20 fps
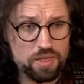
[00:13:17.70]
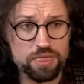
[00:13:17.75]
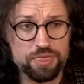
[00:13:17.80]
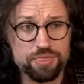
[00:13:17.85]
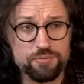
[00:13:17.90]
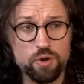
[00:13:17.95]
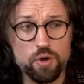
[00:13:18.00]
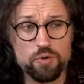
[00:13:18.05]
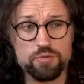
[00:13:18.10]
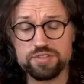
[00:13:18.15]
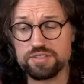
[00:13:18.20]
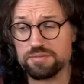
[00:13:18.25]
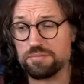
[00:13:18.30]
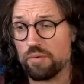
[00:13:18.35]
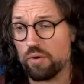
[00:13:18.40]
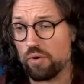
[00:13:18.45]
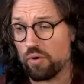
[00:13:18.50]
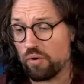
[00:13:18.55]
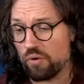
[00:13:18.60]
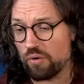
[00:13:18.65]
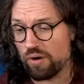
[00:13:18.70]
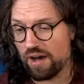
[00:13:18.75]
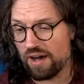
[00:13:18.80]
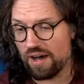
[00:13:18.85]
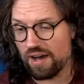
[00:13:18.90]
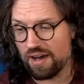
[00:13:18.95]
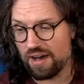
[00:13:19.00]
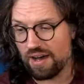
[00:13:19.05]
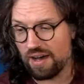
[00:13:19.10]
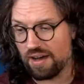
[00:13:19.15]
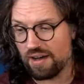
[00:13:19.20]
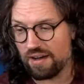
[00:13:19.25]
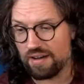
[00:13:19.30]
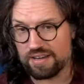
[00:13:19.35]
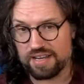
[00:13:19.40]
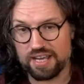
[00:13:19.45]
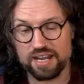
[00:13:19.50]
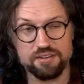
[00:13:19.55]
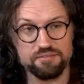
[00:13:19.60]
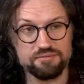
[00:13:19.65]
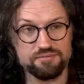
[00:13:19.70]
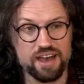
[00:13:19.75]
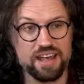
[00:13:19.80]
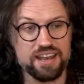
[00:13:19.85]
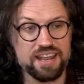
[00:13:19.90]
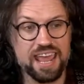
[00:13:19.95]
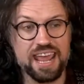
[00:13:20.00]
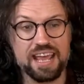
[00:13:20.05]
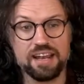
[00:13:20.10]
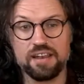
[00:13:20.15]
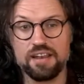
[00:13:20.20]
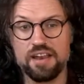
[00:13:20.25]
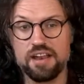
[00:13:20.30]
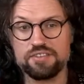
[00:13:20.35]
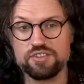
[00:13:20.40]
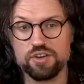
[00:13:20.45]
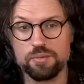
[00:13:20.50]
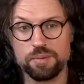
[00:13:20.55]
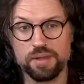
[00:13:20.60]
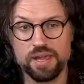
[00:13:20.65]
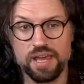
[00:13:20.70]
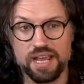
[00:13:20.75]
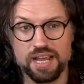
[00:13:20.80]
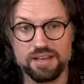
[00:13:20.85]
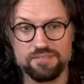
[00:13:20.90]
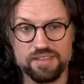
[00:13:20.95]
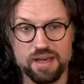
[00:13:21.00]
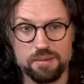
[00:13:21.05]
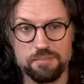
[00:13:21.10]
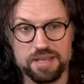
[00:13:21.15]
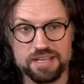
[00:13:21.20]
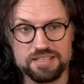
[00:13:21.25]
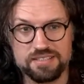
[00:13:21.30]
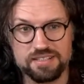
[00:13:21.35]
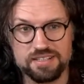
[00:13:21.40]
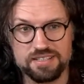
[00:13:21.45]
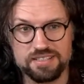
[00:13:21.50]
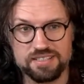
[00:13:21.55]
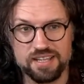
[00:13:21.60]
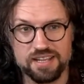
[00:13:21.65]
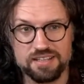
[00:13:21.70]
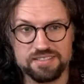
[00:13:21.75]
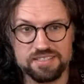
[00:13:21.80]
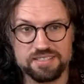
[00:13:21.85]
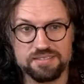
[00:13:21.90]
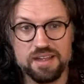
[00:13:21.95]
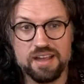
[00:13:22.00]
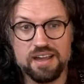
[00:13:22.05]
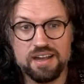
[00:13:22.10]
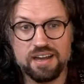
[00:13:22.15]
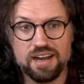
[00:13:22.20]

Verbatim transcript: throw some more uh, kind of Van Halen into your playing, if that makes any sense.